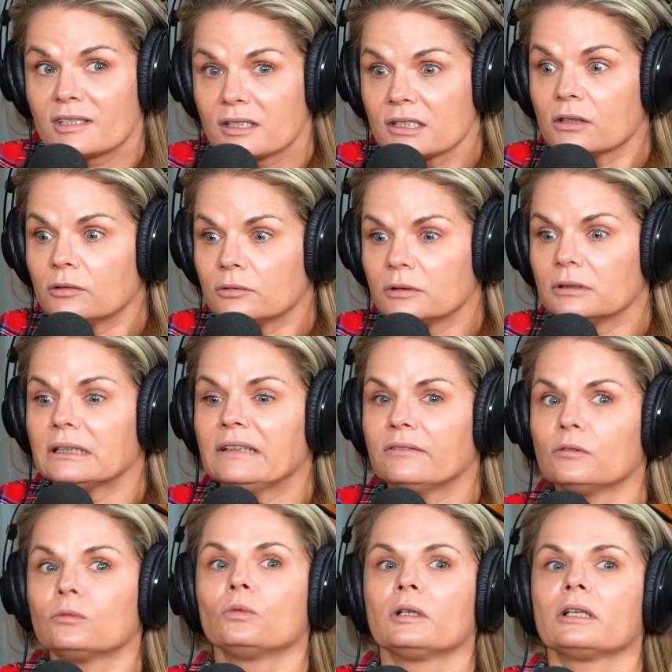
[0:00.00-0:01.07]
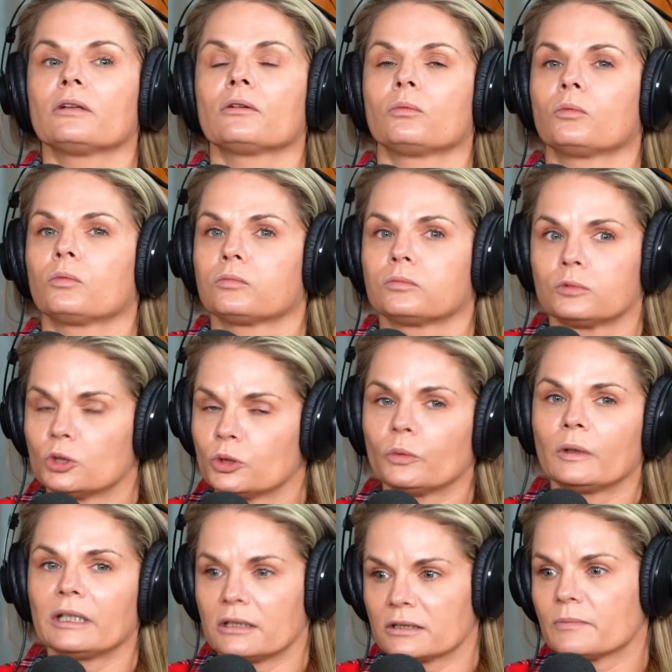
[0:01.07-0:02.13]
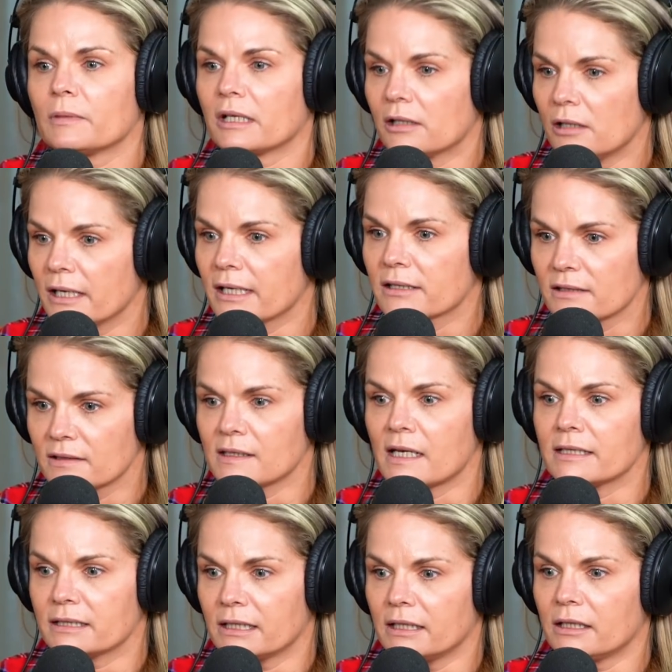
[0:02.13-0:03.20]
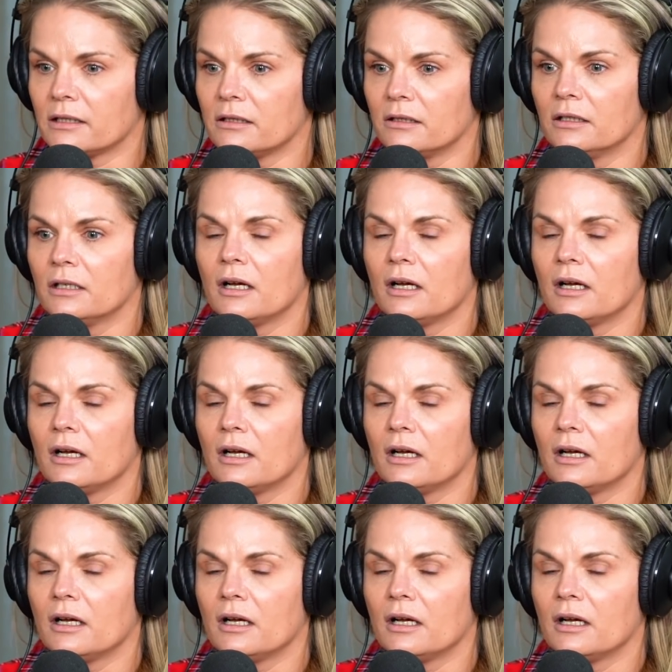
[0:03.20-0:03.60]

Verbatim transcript: still, even with doing as many clients as I did,